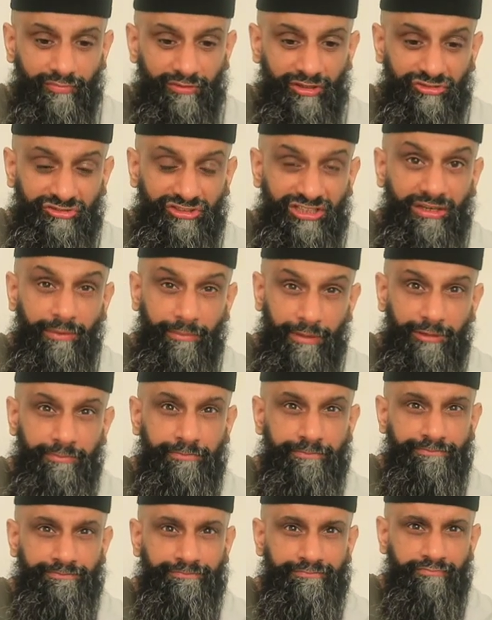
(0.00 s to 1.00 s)
the cinnamon,
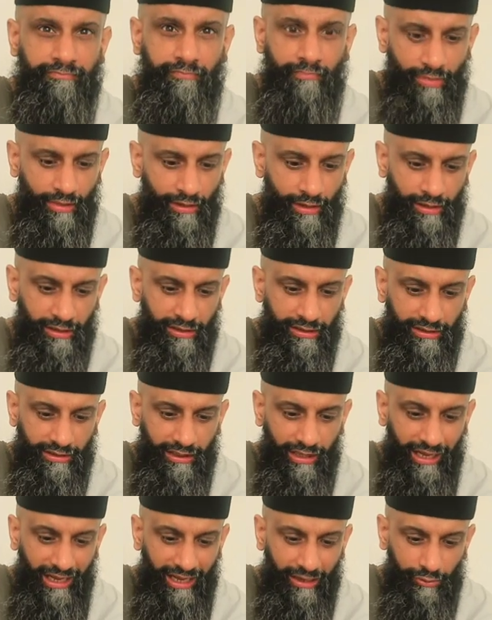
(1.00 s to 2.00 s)

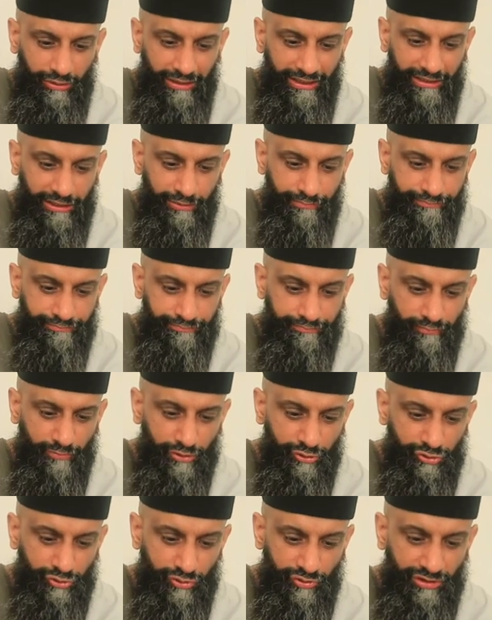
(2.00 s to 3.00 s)
outlay,
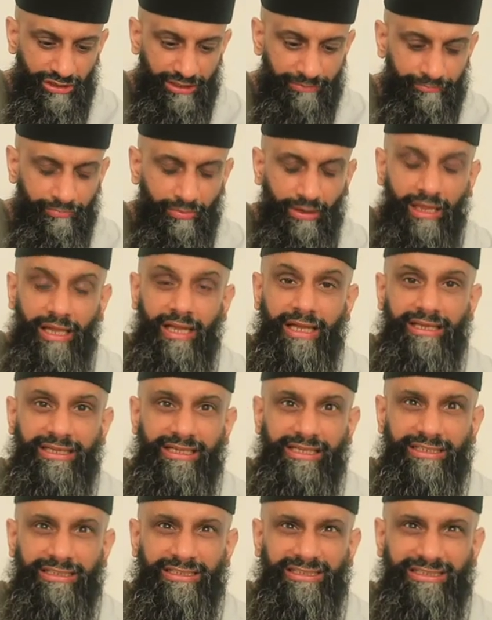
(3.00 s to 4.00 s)
sugary,
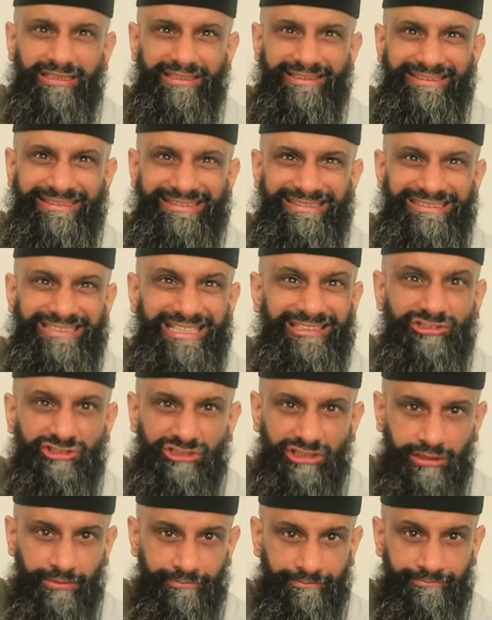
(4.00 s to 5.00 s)
and the
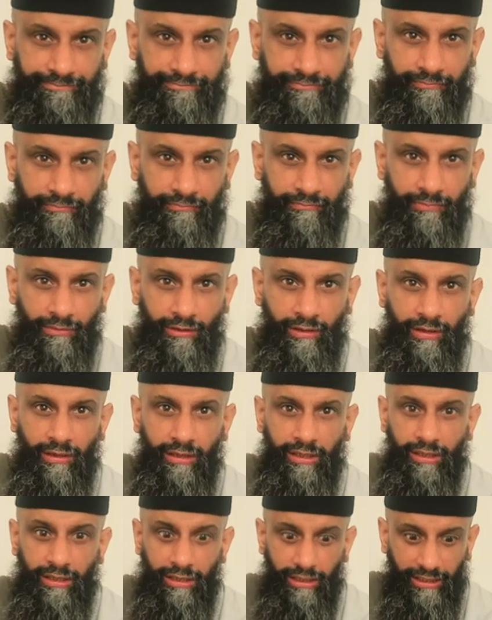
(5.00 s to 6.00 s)
center
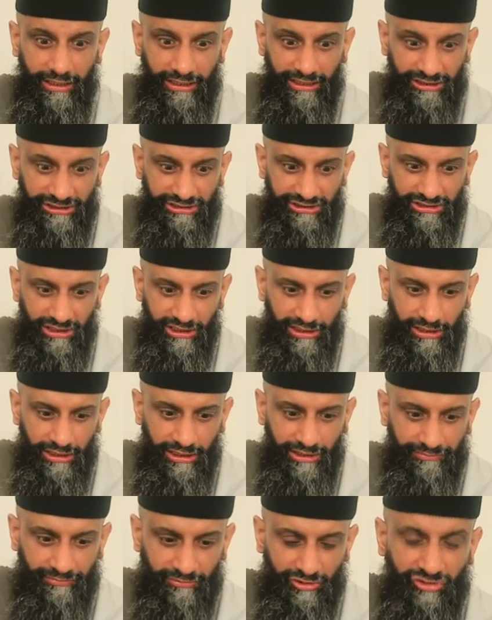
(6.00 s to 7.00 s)
is
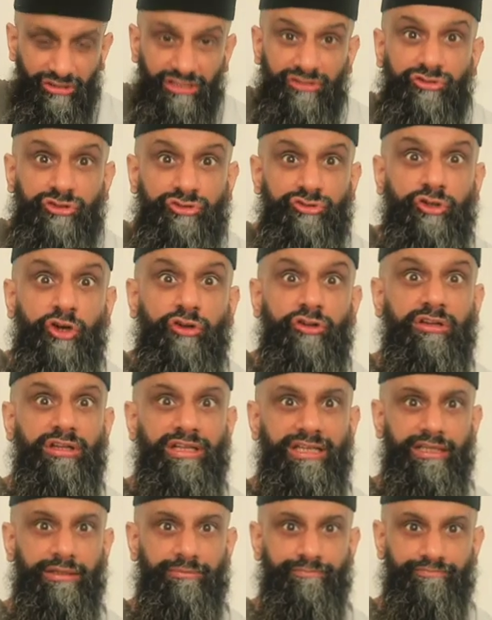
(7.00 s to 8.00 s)
um, the scent of
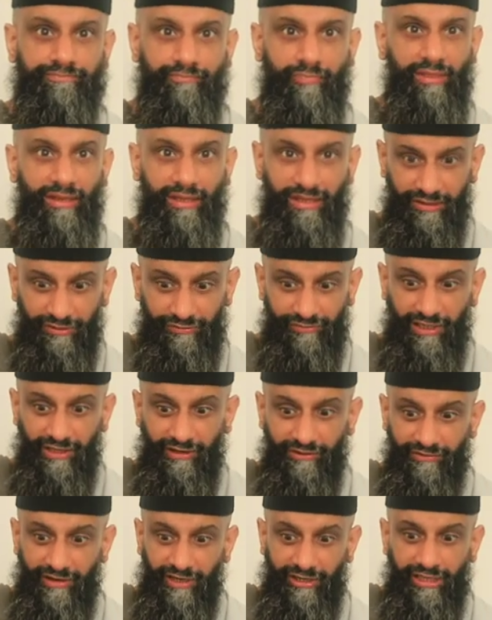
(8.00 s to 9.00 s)
chocolate is
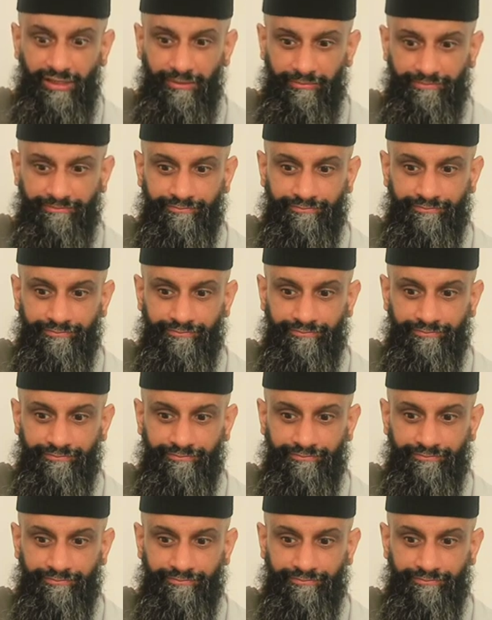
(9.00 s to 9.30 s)
very, very